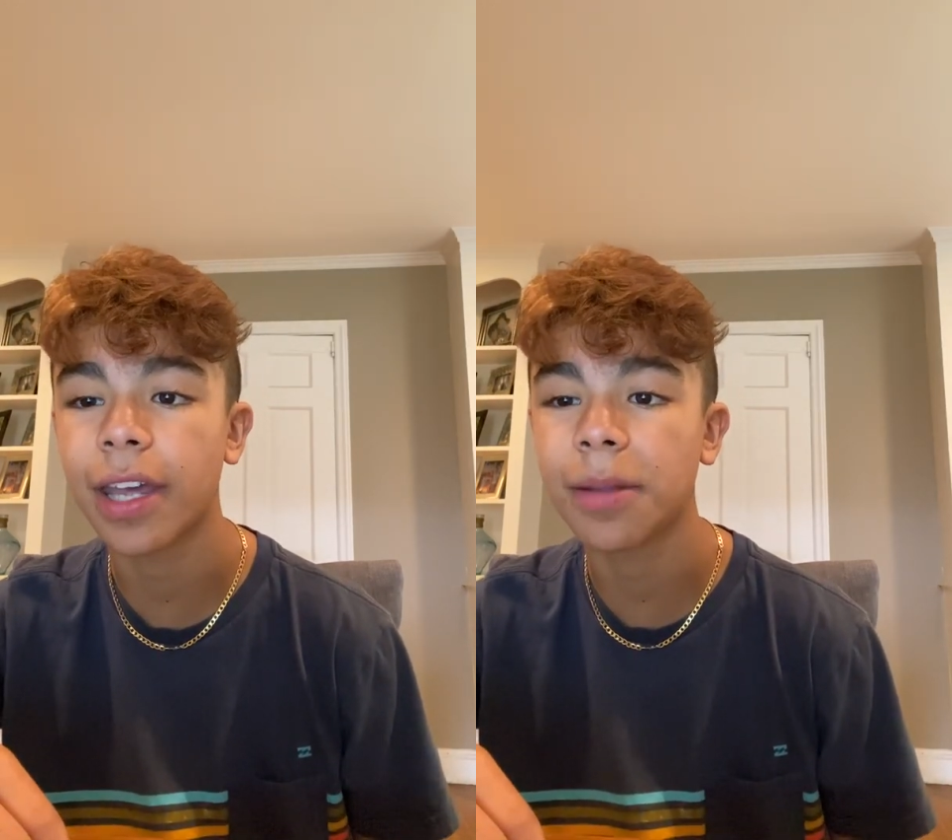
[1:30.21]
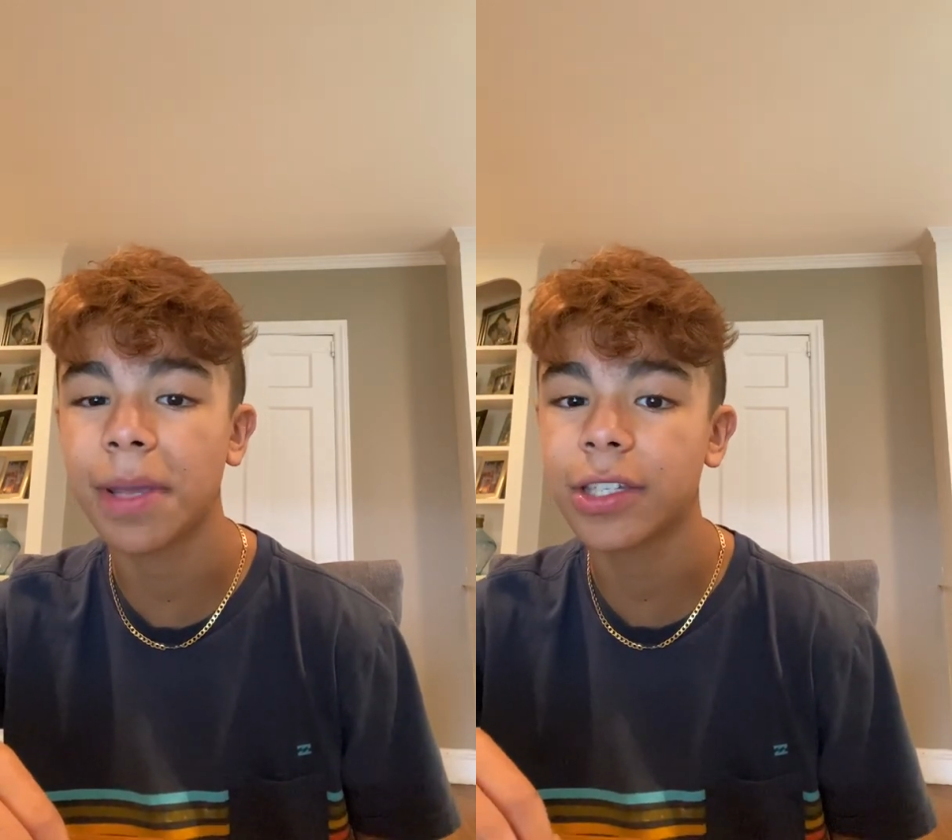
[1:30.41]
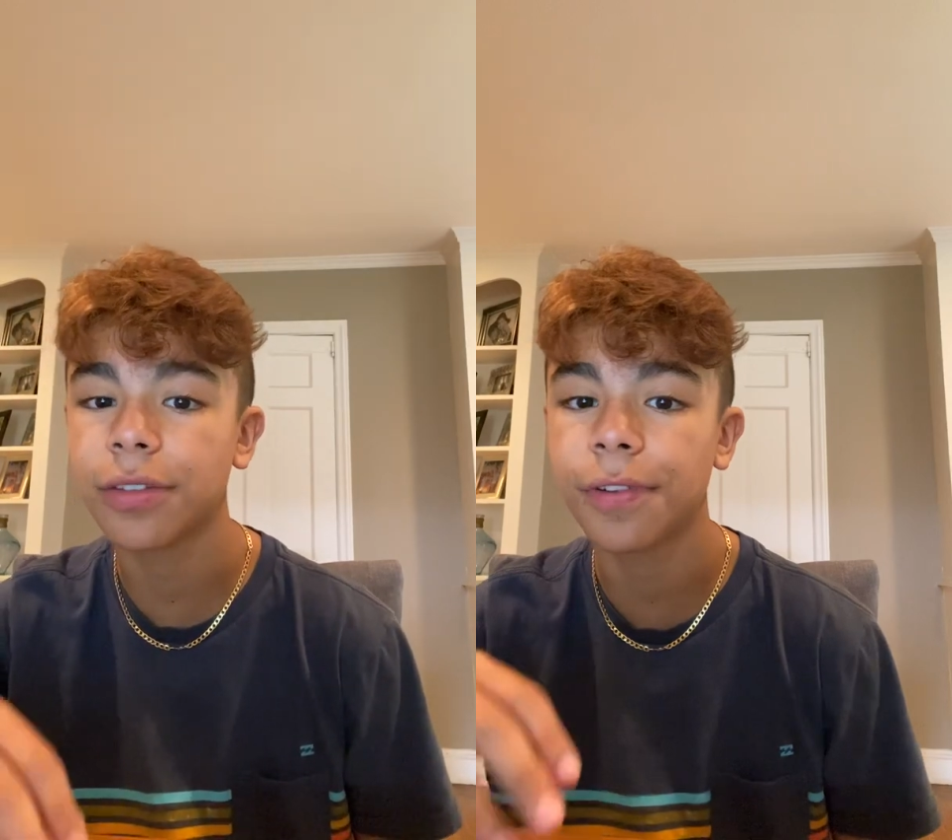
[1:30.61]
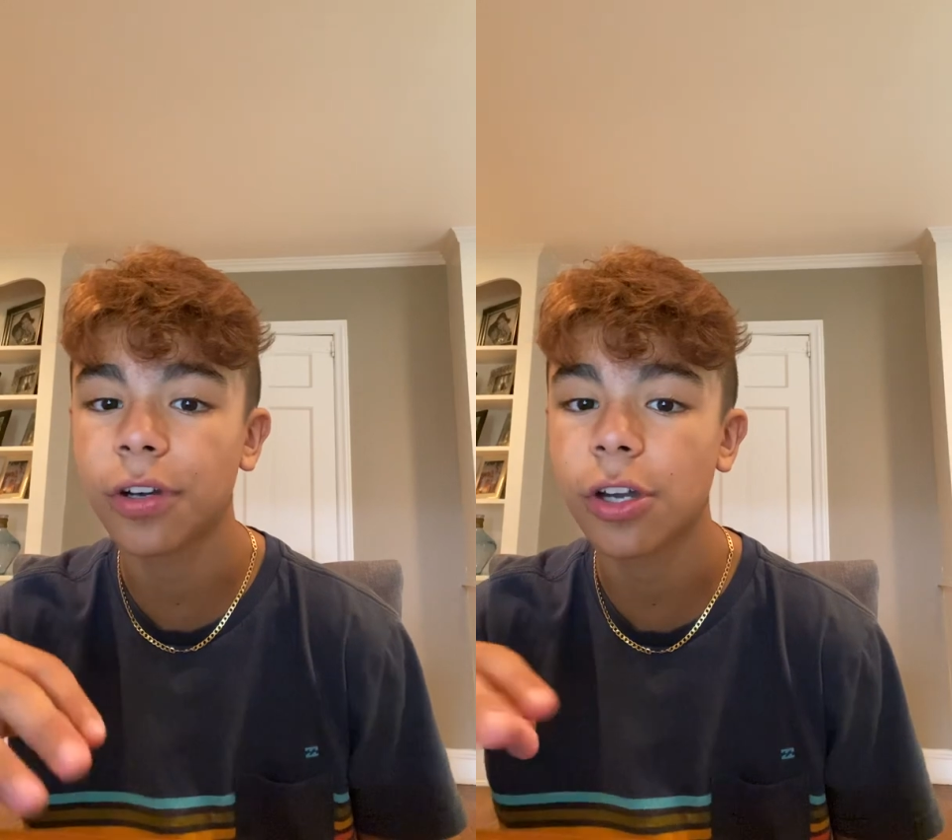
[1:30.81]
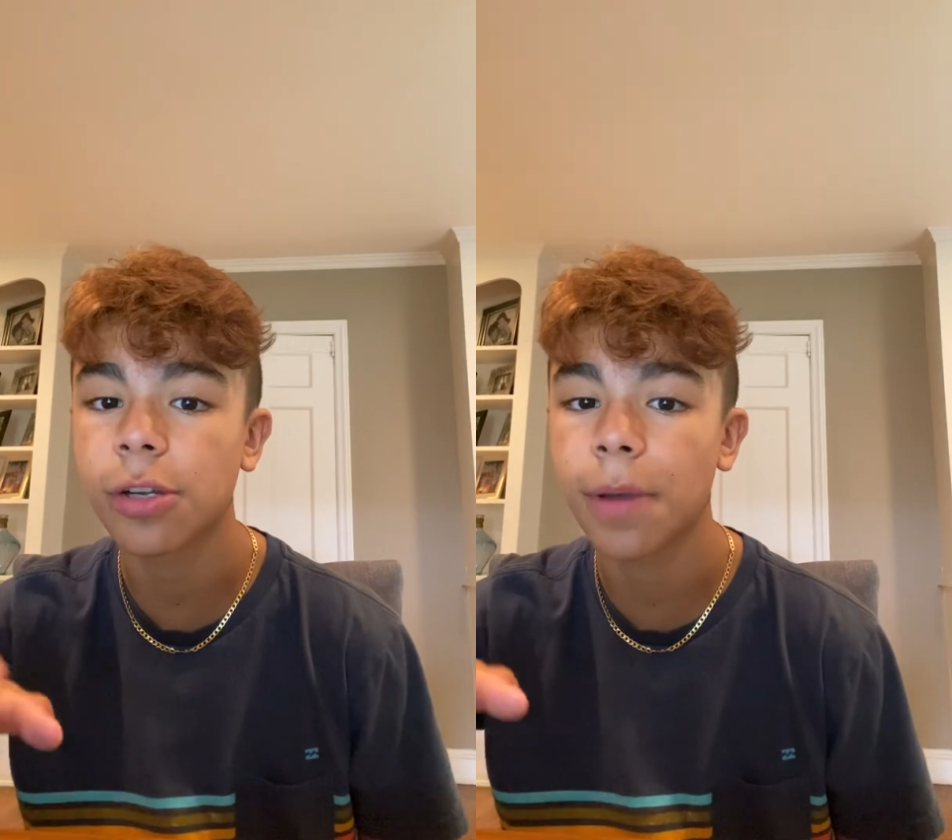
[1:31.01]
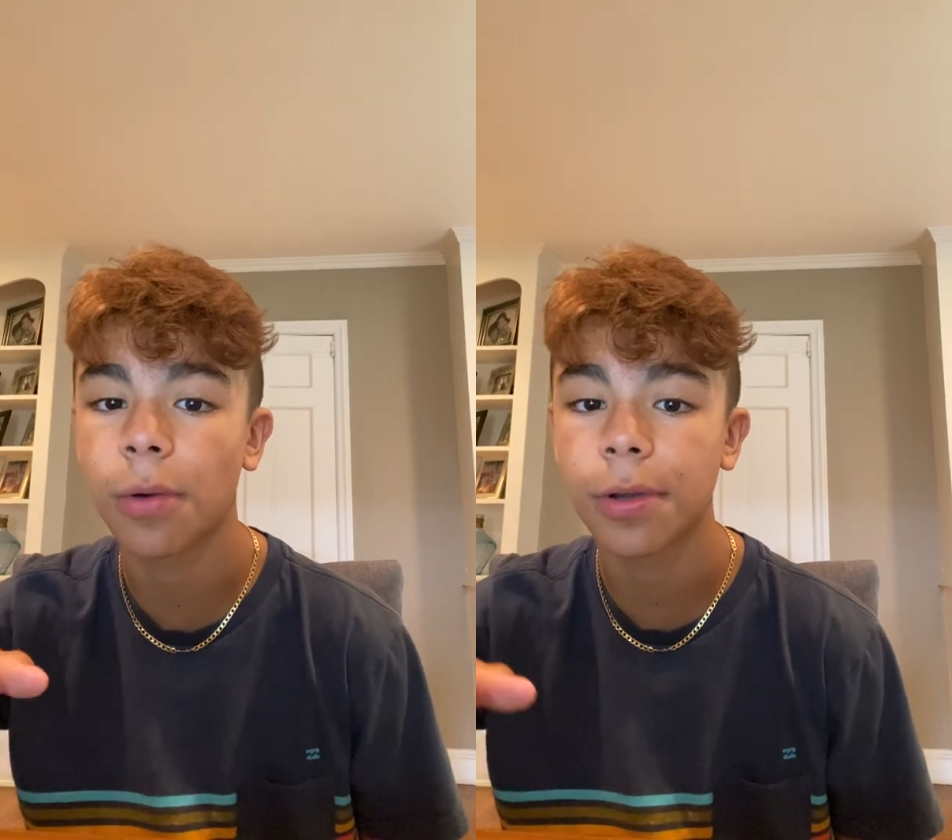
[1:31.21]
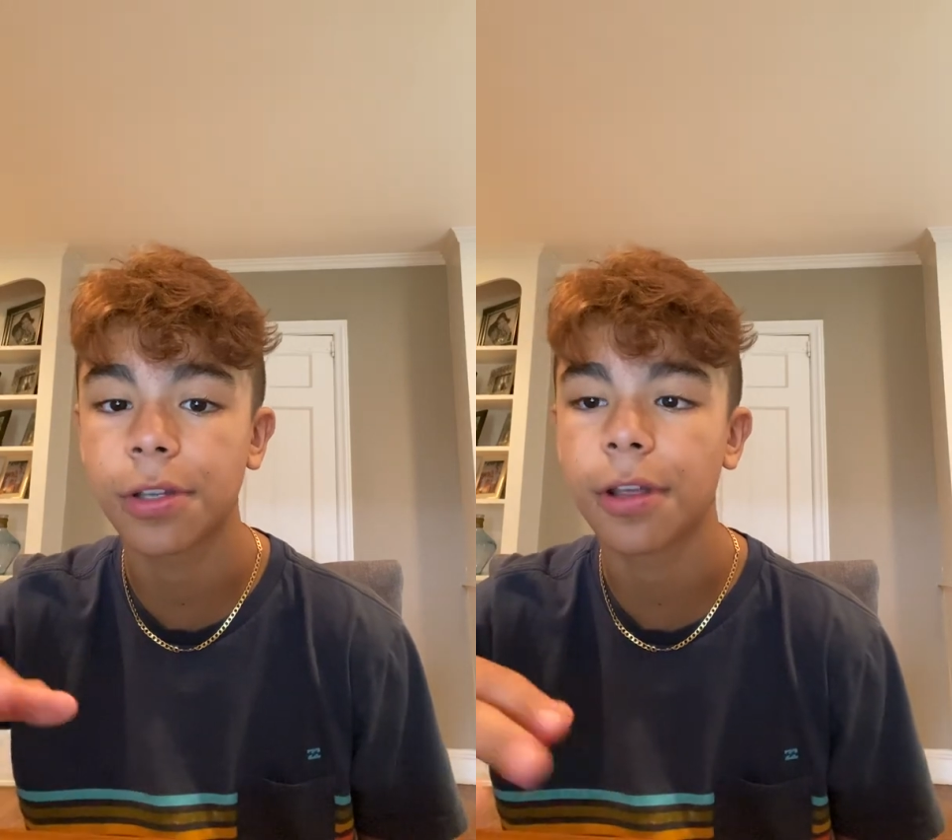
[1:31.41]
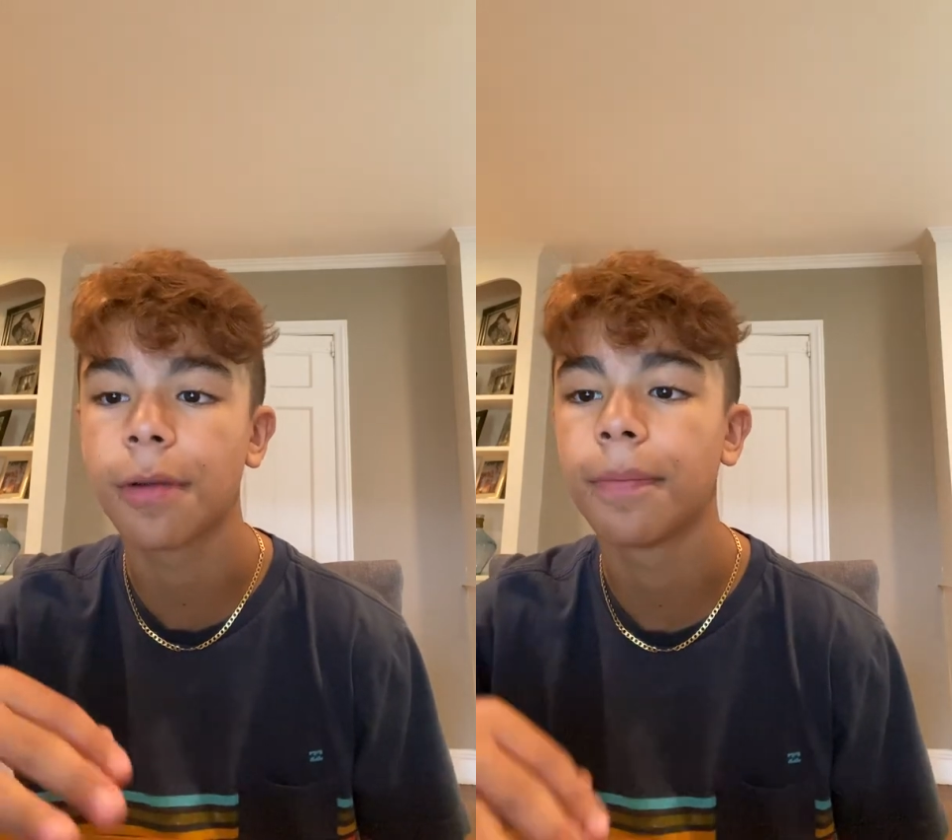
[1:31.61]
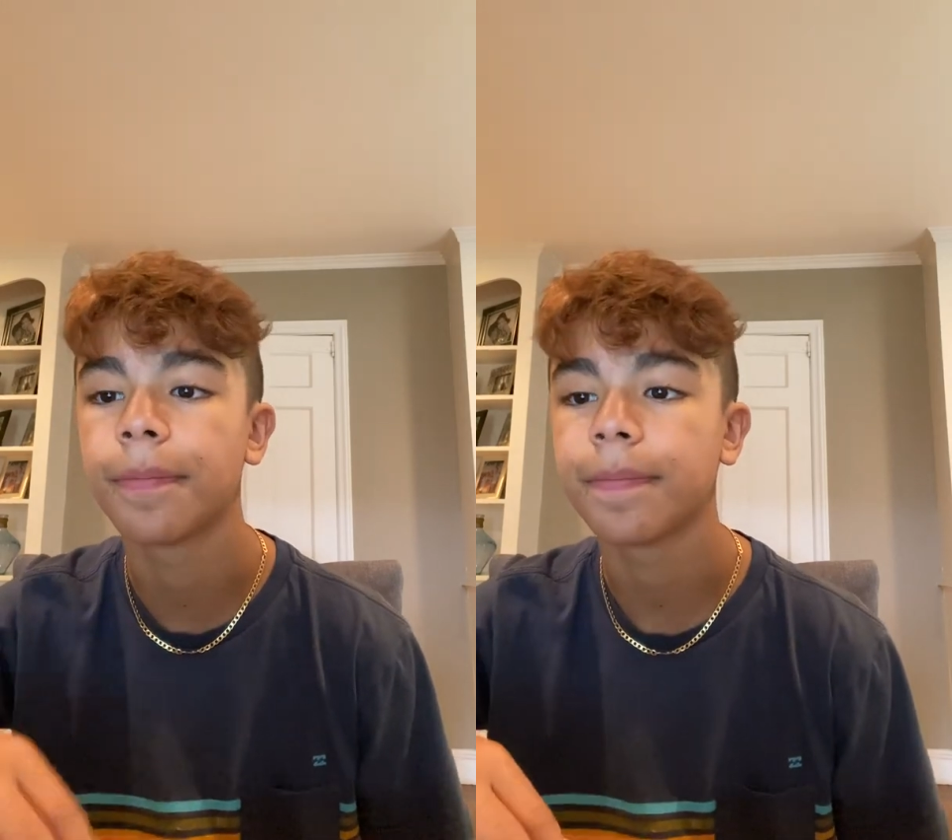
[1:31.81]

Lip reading: and it makes you feel good about what you do.